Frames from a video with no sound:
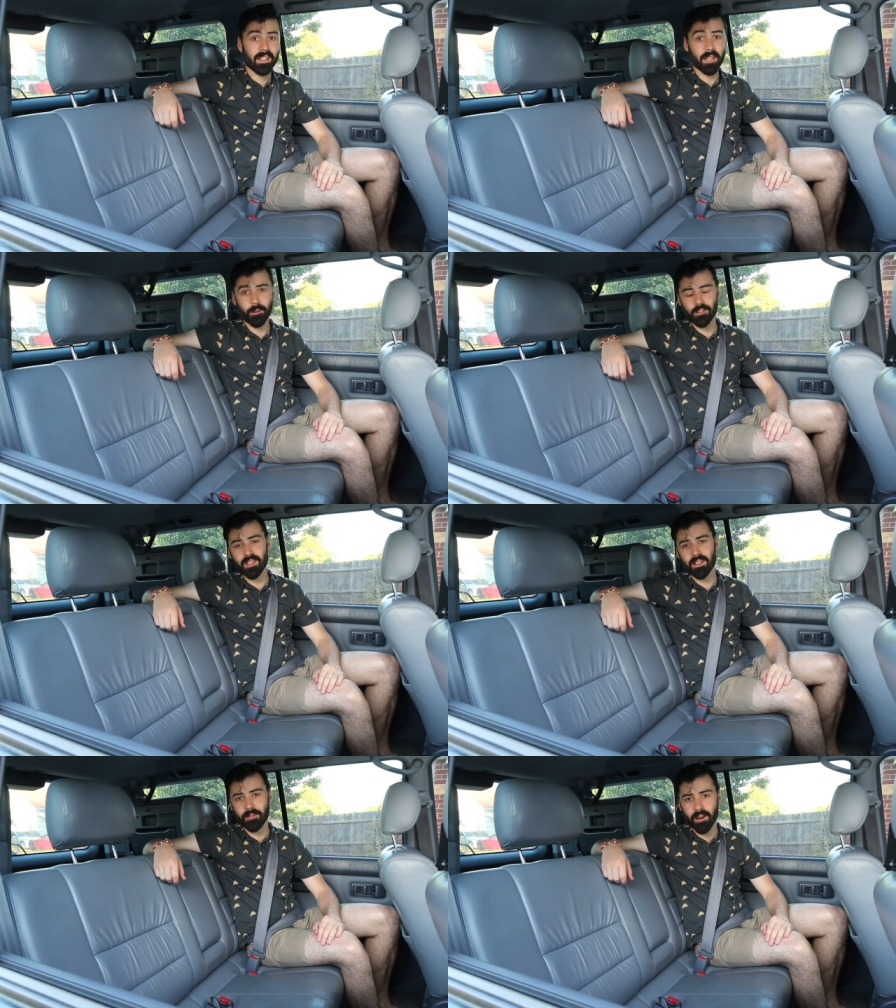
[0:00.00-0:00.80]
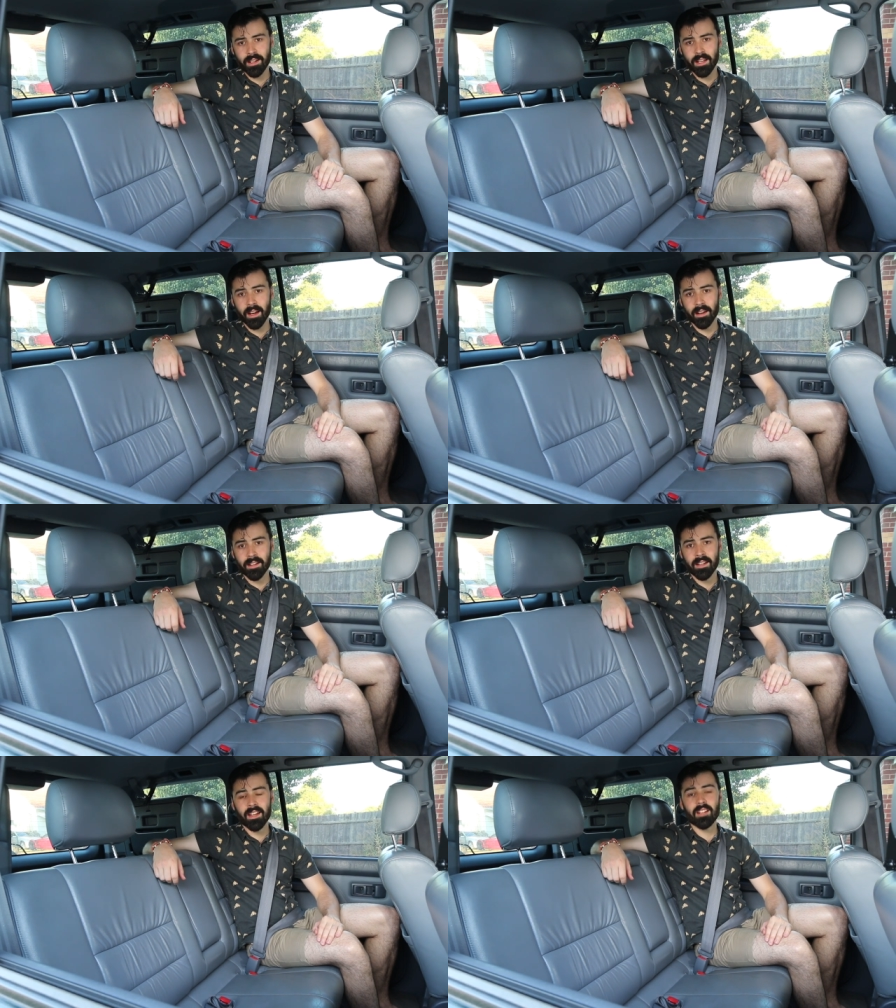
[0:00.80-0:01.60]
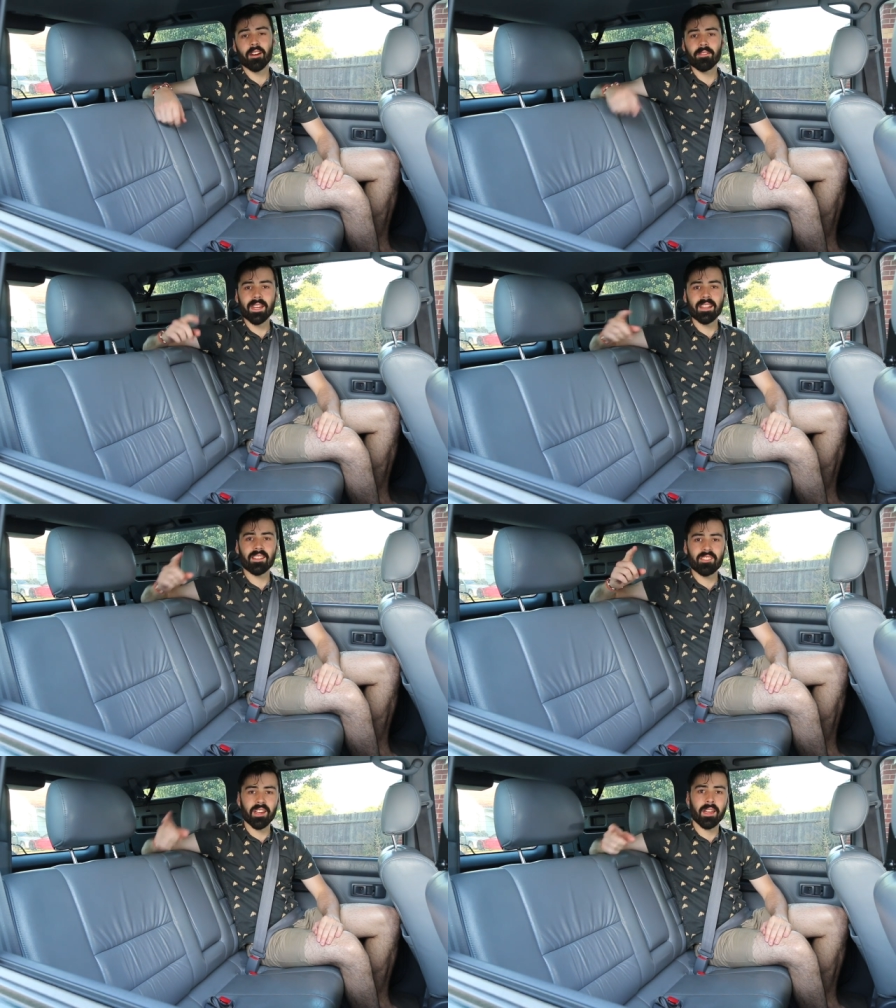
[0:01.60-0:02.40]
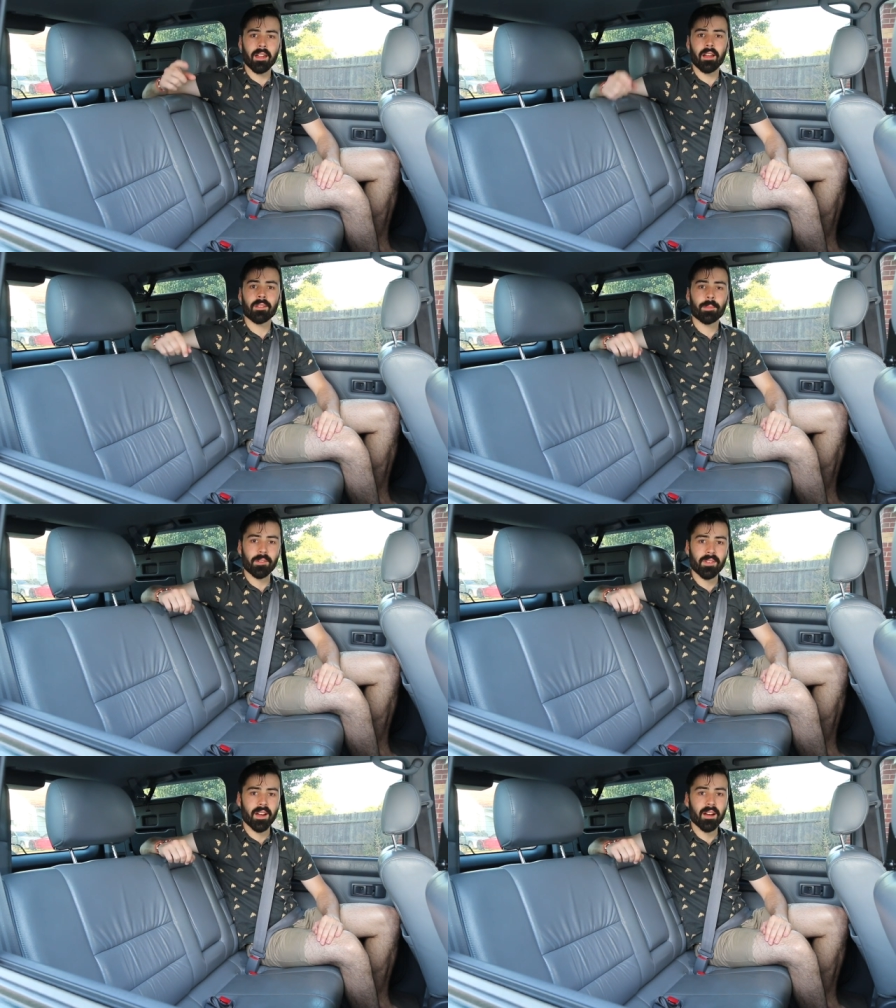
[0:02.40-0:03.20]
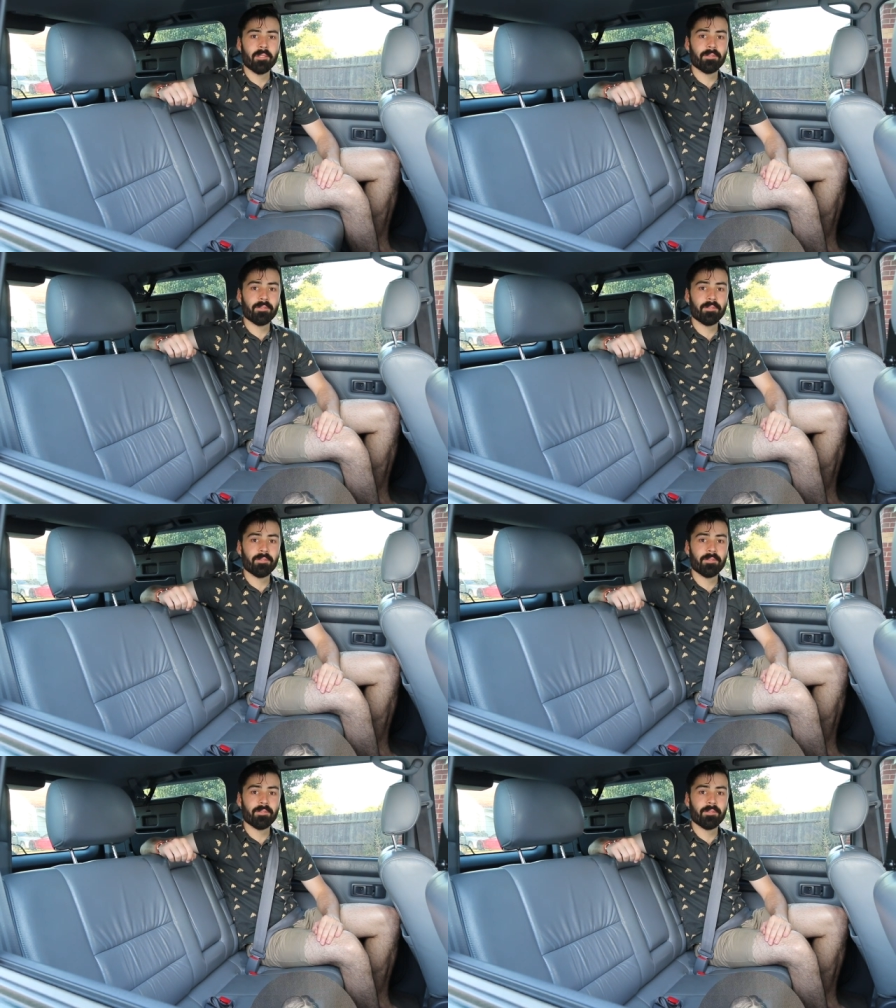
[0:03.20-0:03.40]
Keep watching to find out, and don't forget to check out our sponsor,